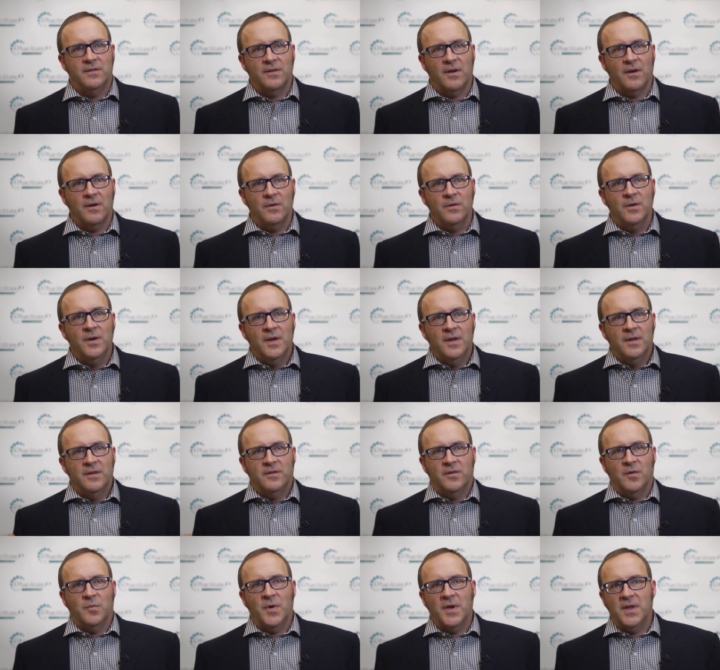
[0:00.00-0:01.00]
So
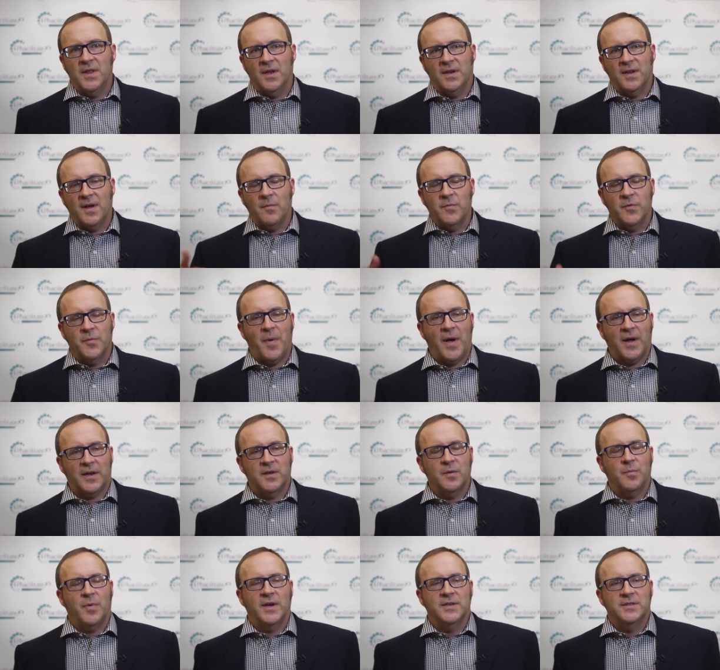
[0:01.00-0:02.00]
to me, that comes back
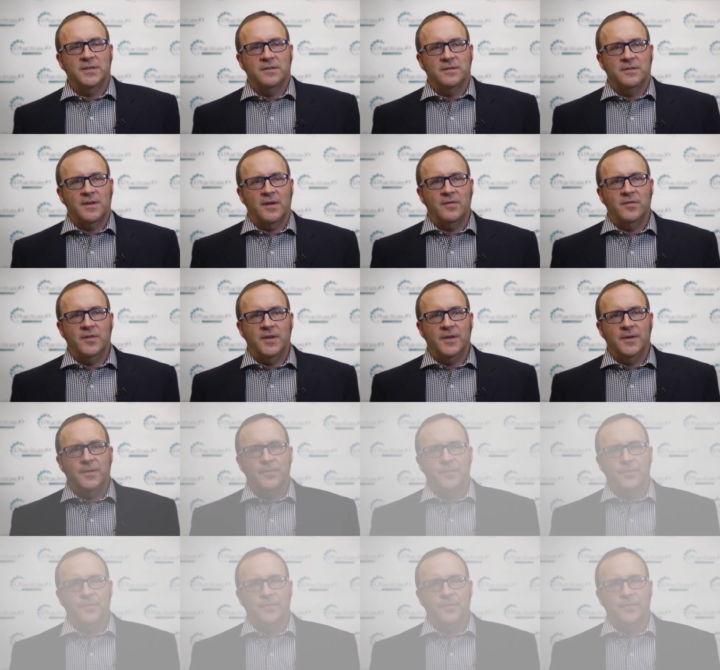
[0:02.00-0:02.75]
to patient safety.